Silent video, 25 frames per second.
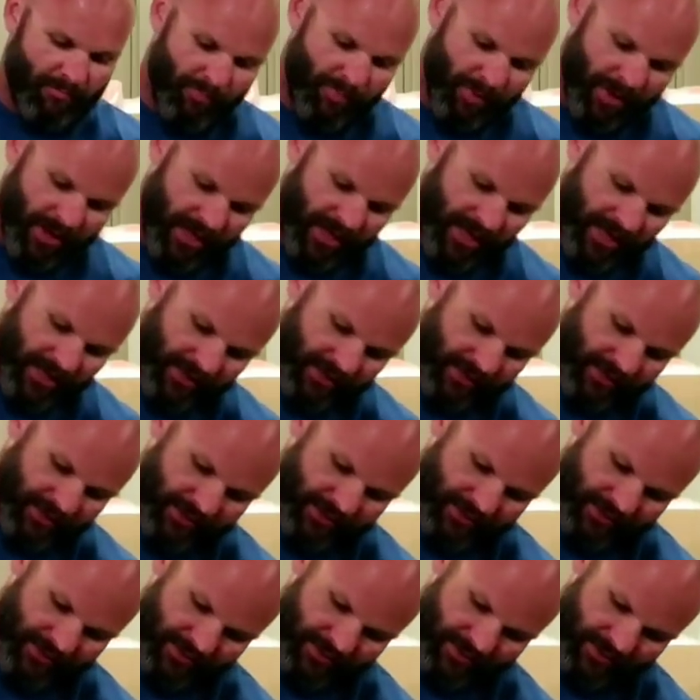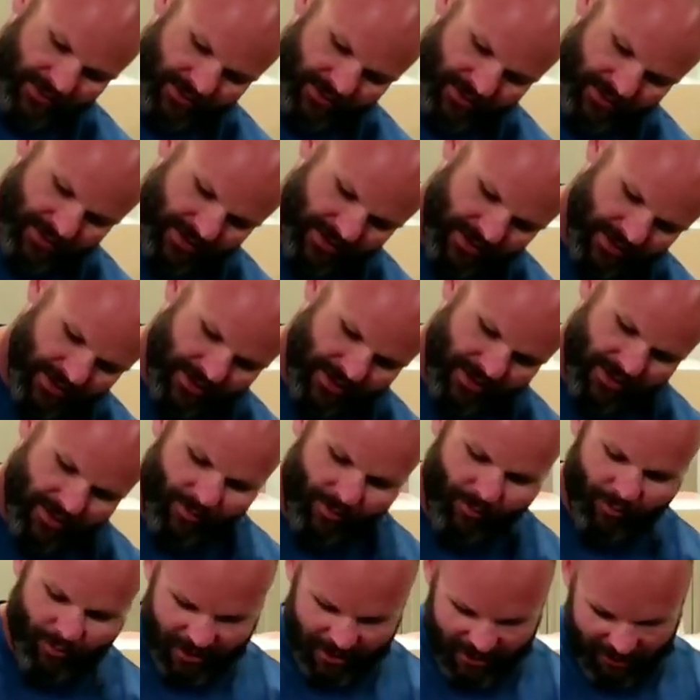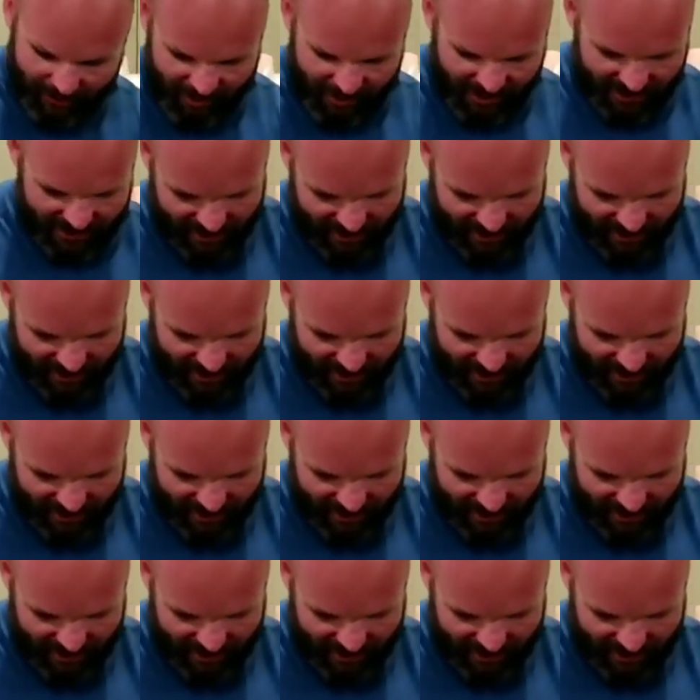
but wouldn't it